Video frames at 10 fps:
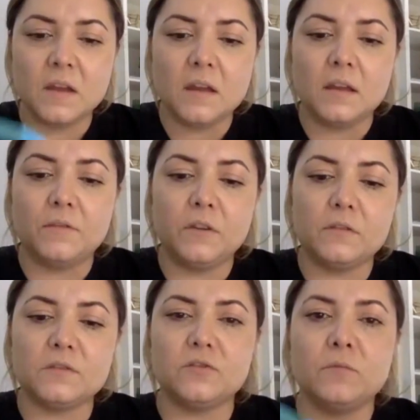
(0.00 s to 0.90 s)
If you
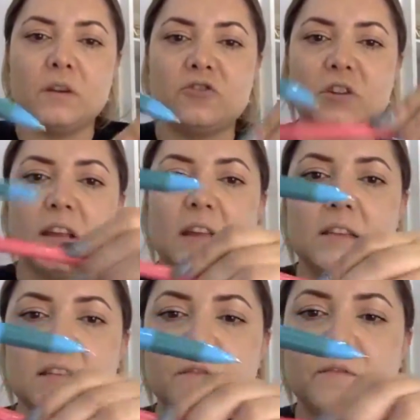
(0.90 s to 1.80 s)
use too much
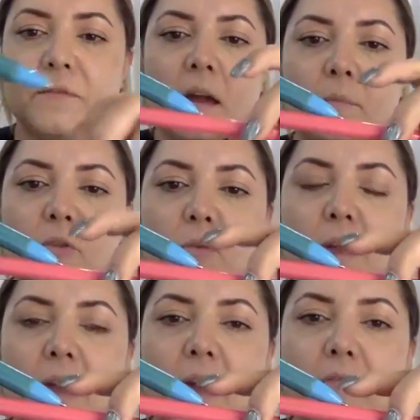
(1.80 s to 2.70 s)
adhesive, you will
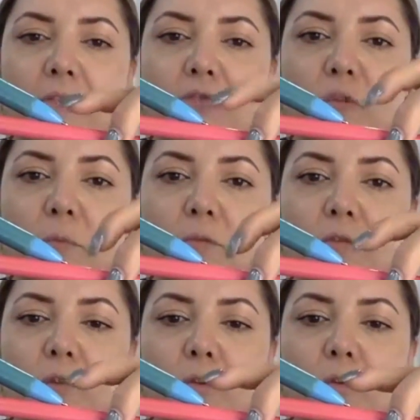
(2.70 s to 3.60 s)
have the drop of
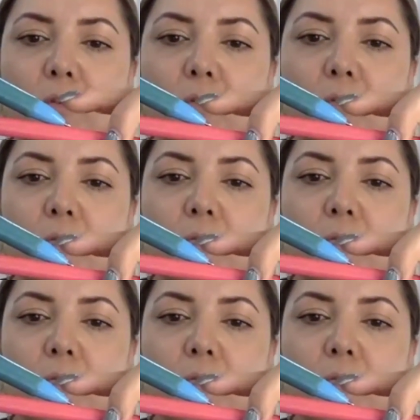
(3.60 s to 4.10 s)
glue